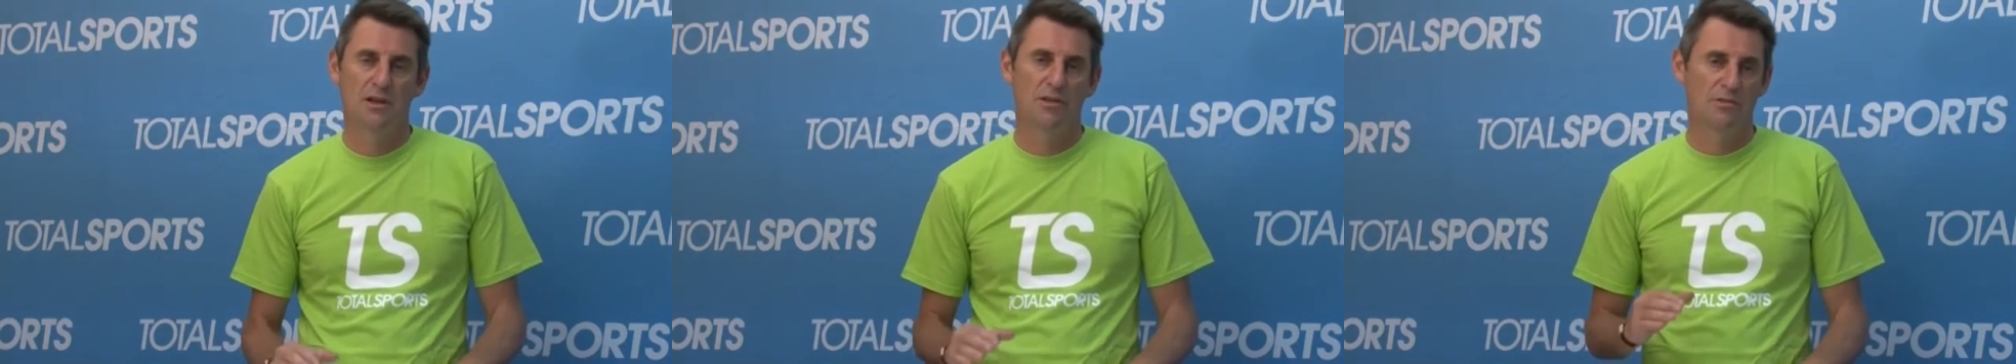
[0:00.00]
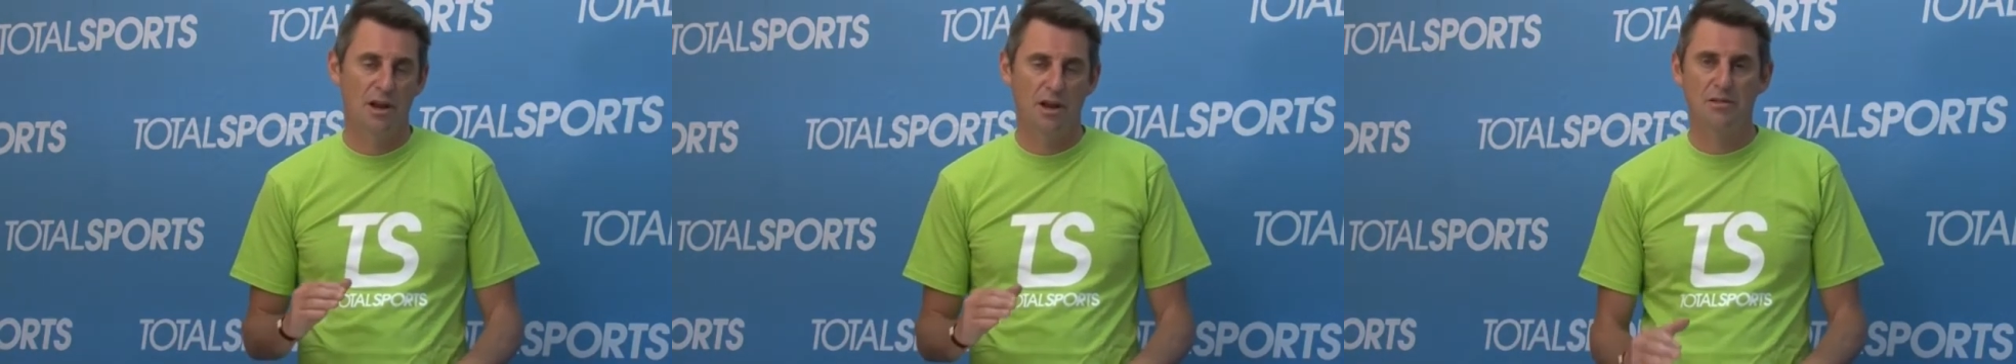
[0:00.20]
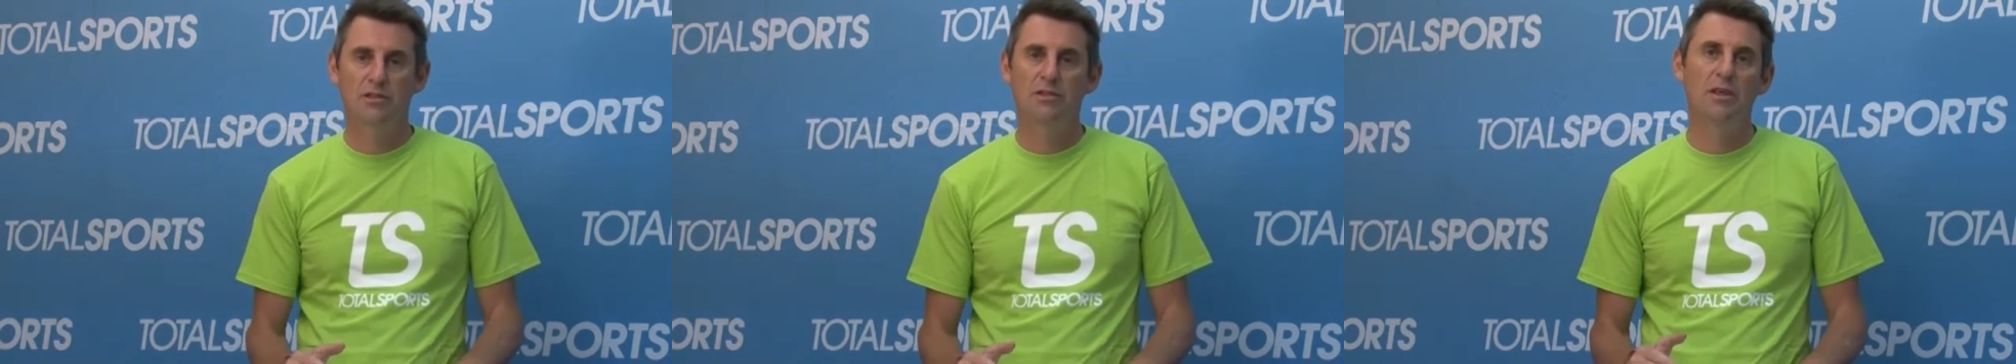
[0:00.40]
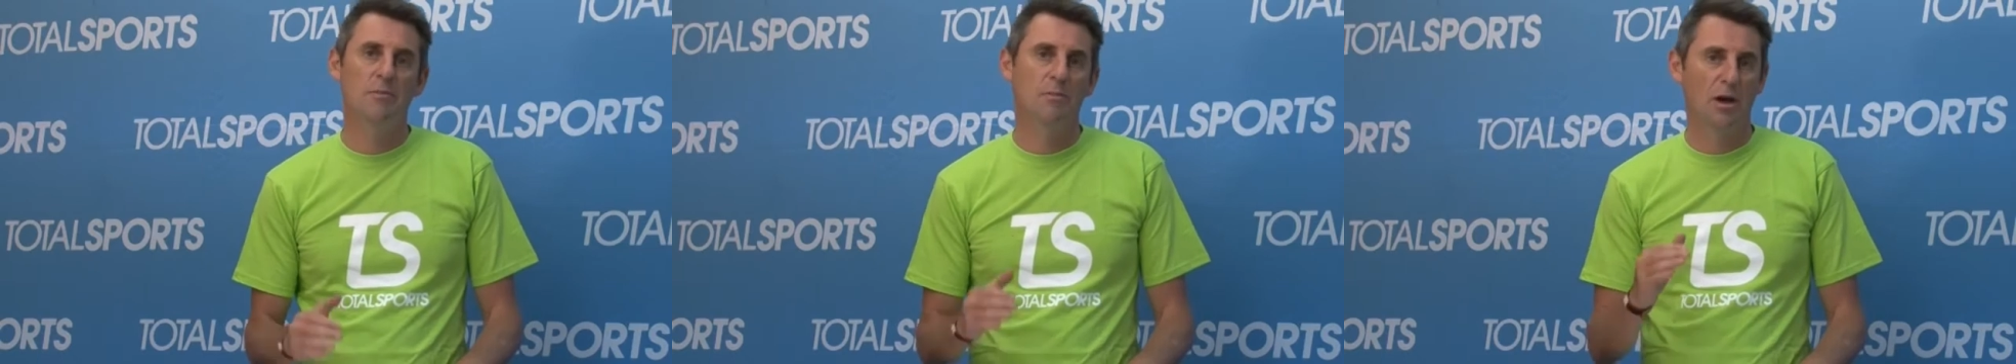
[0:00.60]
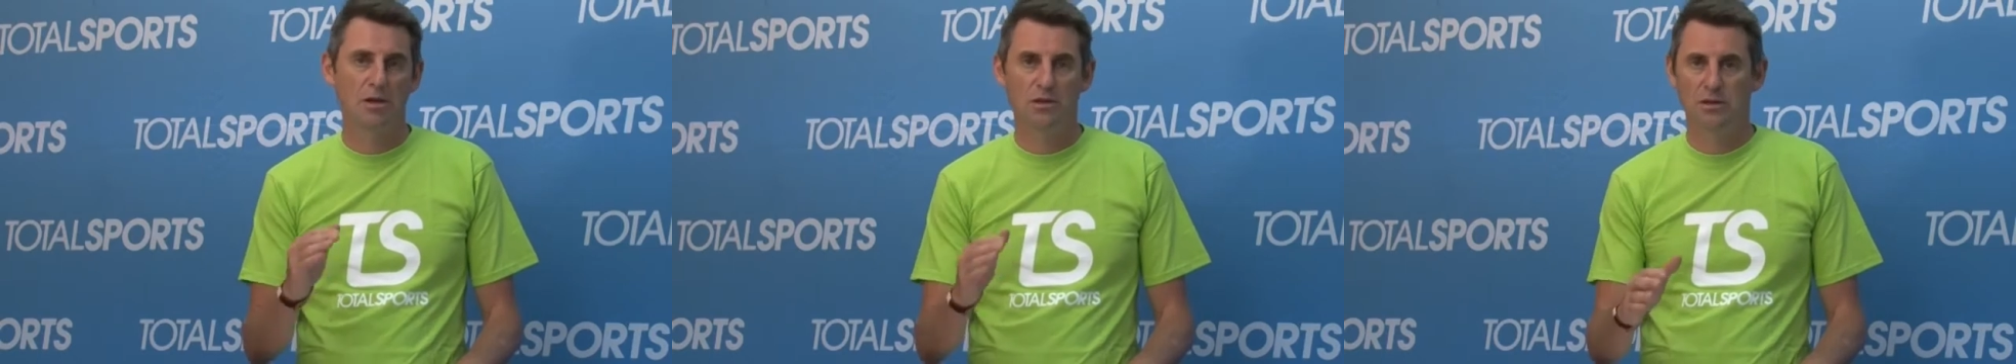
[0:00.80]
run to their
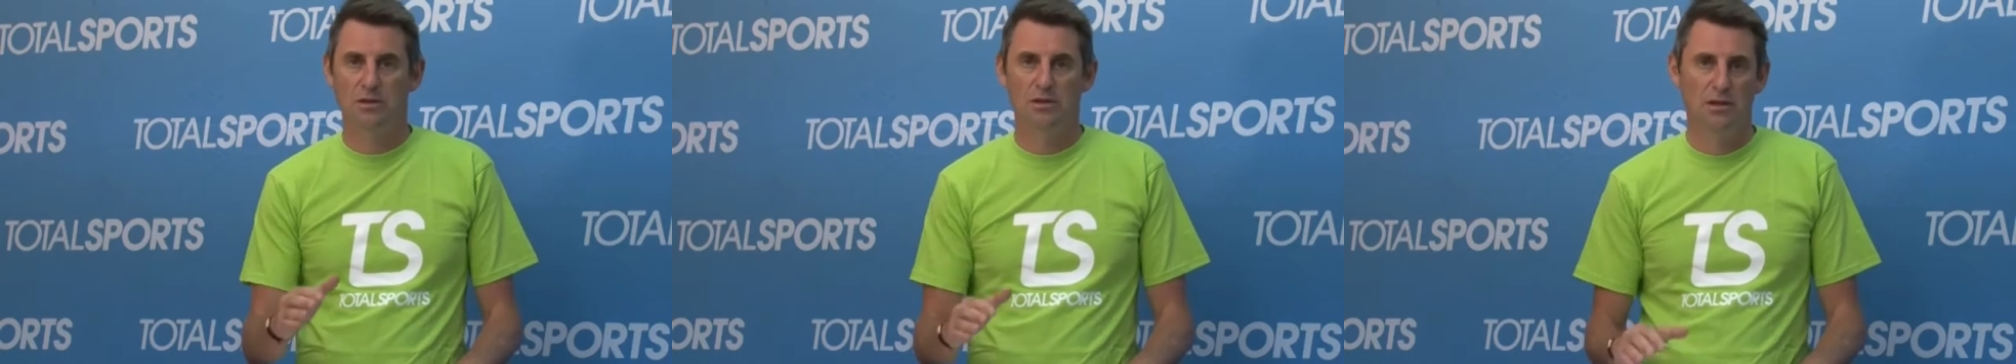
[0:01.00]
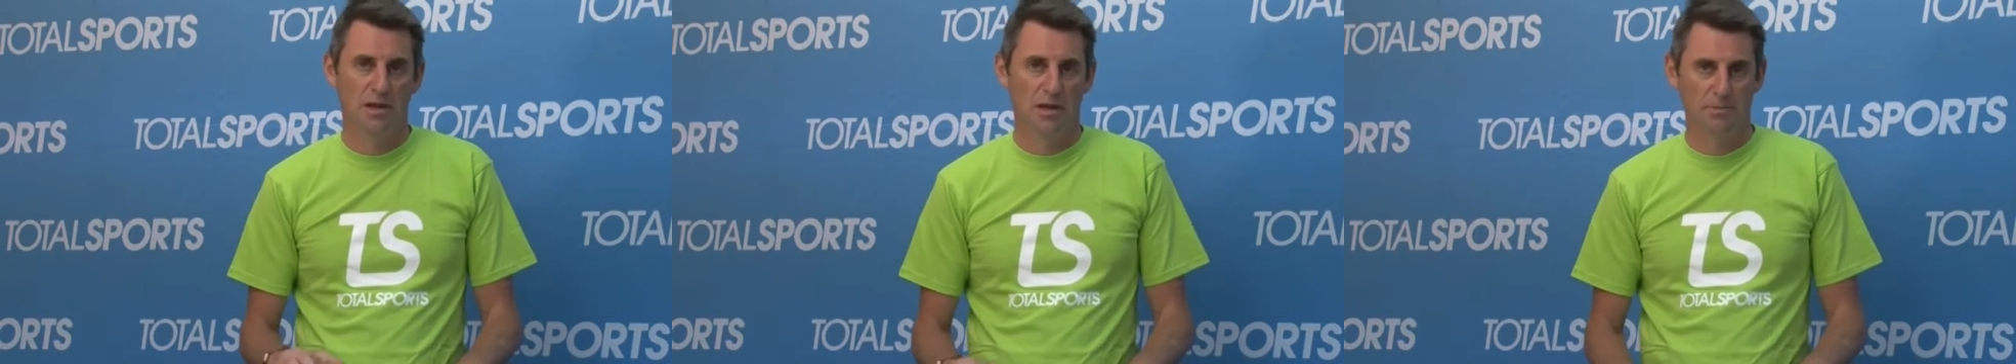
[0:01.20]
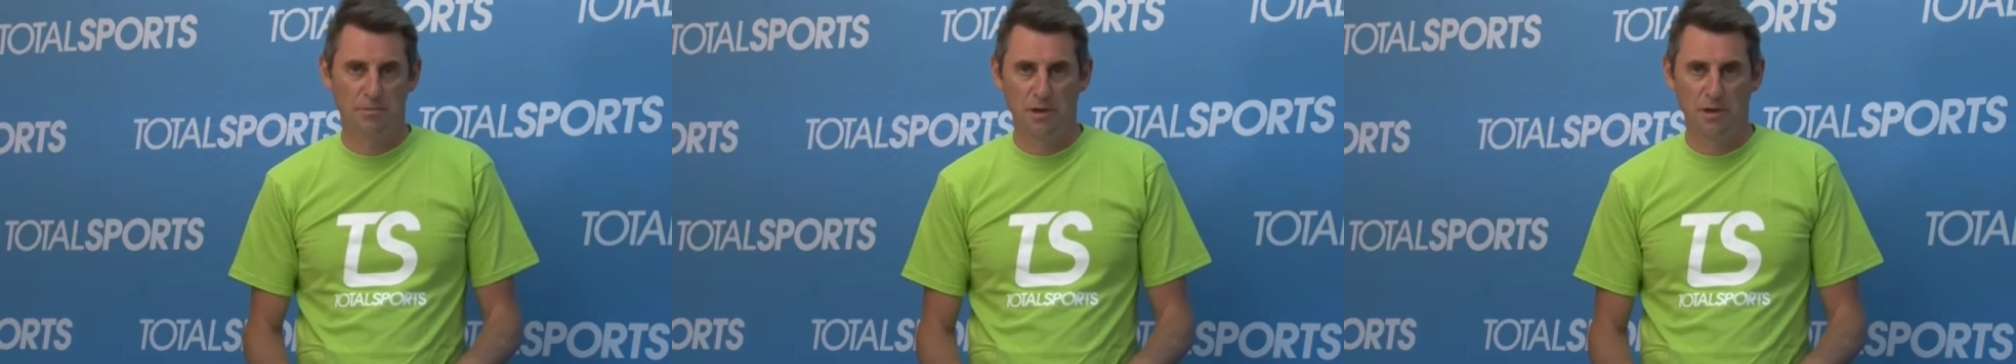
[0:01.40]
boat and